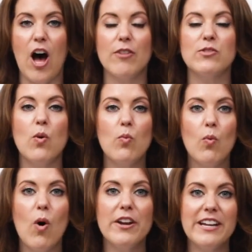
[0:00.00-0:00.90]
After
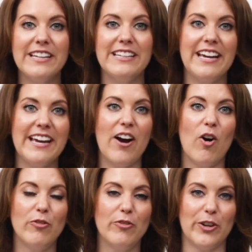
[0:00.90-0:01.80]
one
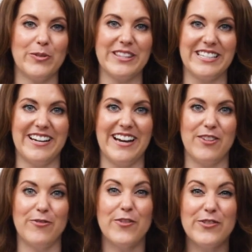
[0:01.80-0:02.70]
year of following the
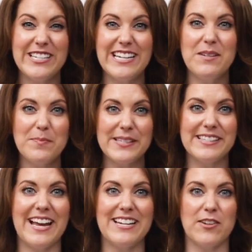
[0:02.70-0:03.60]
diet, fifteen
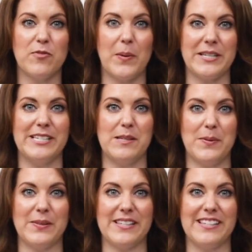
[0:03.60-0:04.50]
percent of
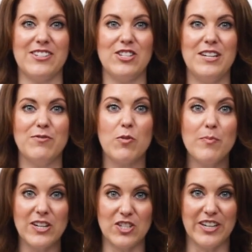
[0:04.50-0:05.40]
participants achieved
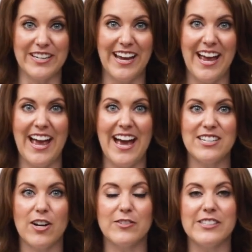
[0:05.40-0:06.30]
remission,
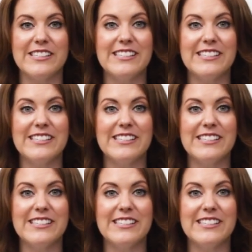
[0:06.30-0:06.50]
and after